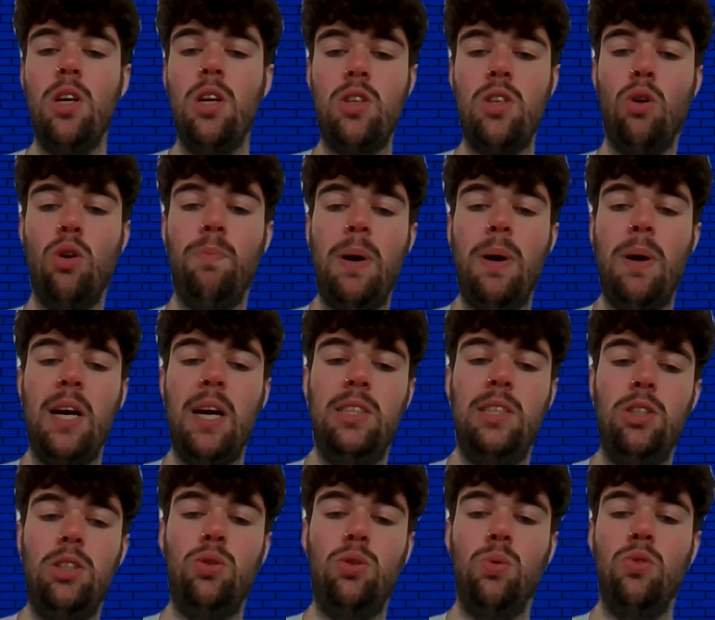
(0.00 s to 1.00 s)
total
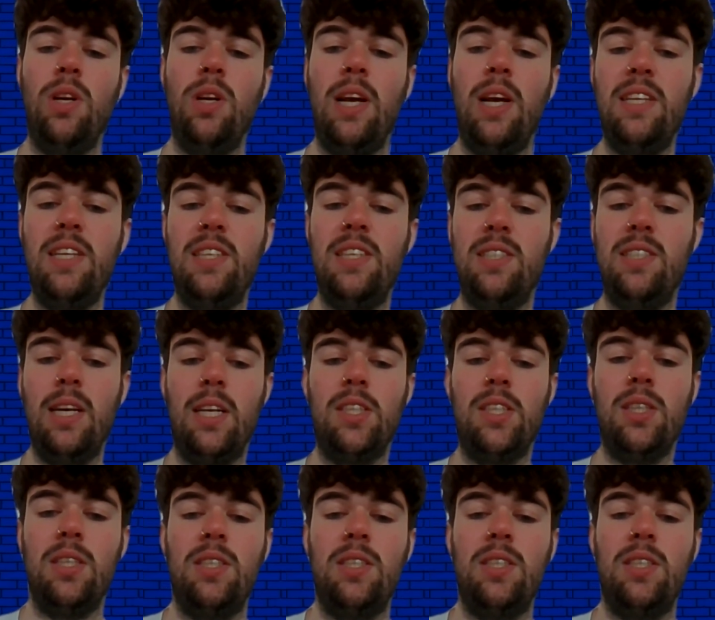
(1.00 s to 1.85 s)
passes 286,